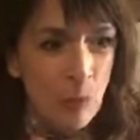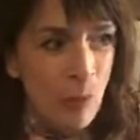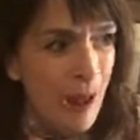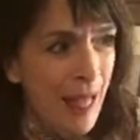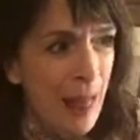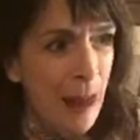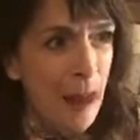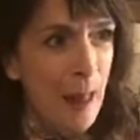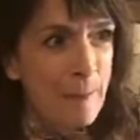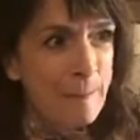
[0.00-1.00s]
Where,
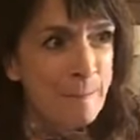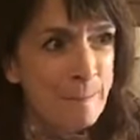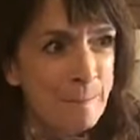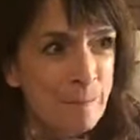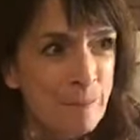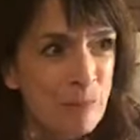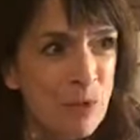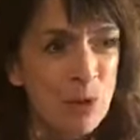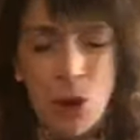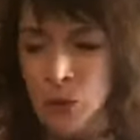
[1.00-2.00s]

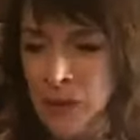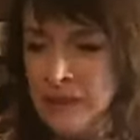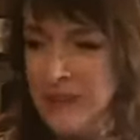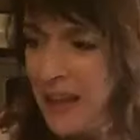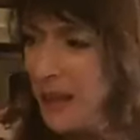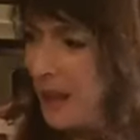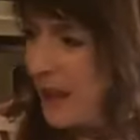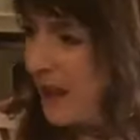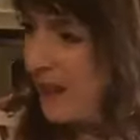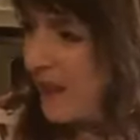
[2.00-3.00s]
you know, there's
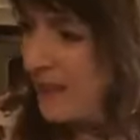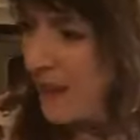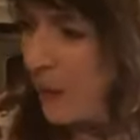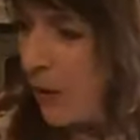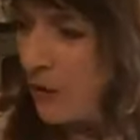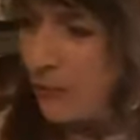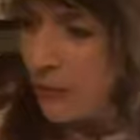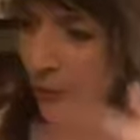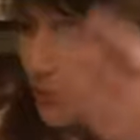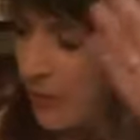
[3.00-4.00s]
that one
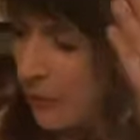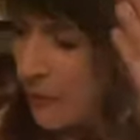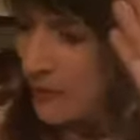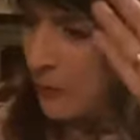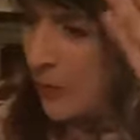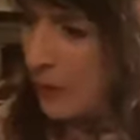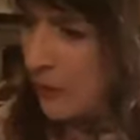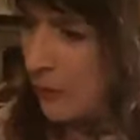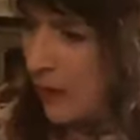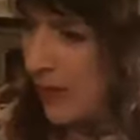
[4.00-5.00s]
with, what's the one
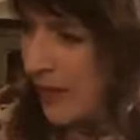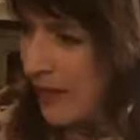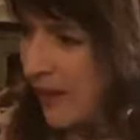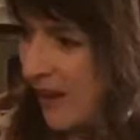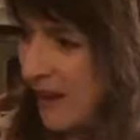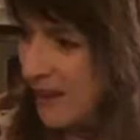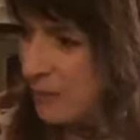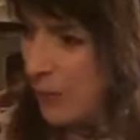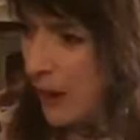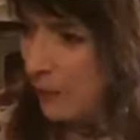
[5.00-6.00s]
where that guy
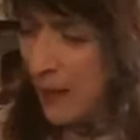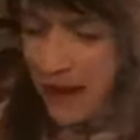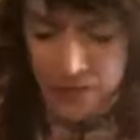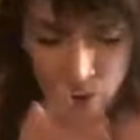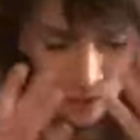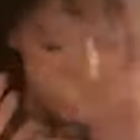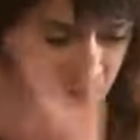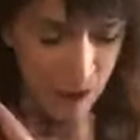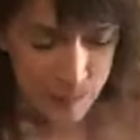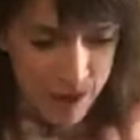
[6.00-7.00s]
is wearing black the whole
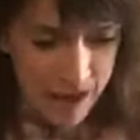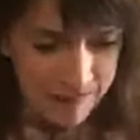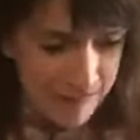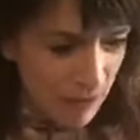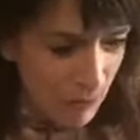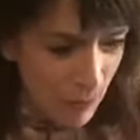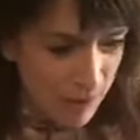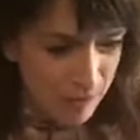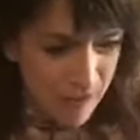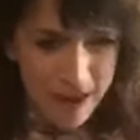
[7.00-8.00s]
time and has that
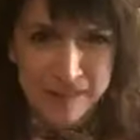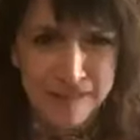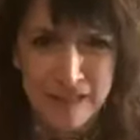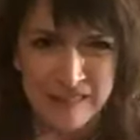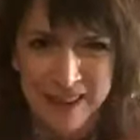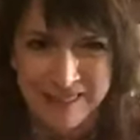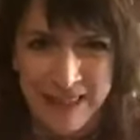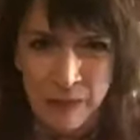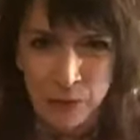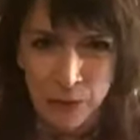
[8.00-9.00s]
white face, and there's like
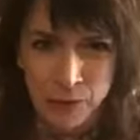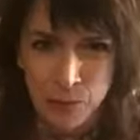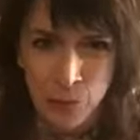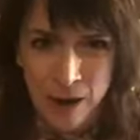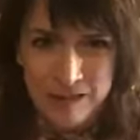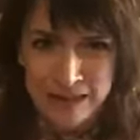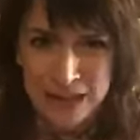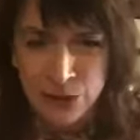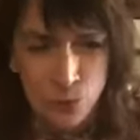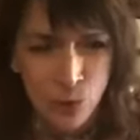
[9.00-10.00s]
7 of them already and
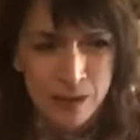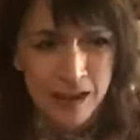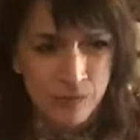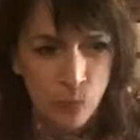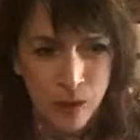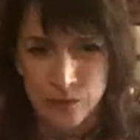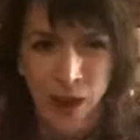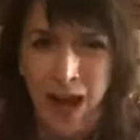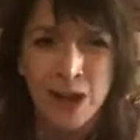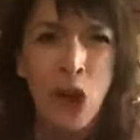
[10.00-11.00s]
each one gets worse, or
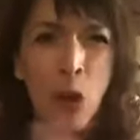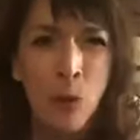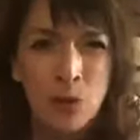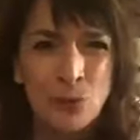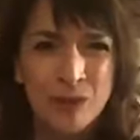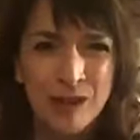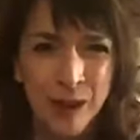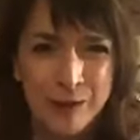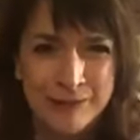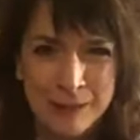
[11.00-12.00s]
I Know What You Did
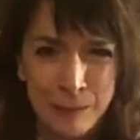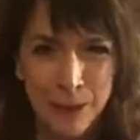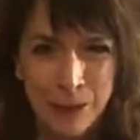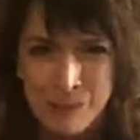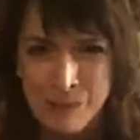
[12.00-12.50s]
Last Summer,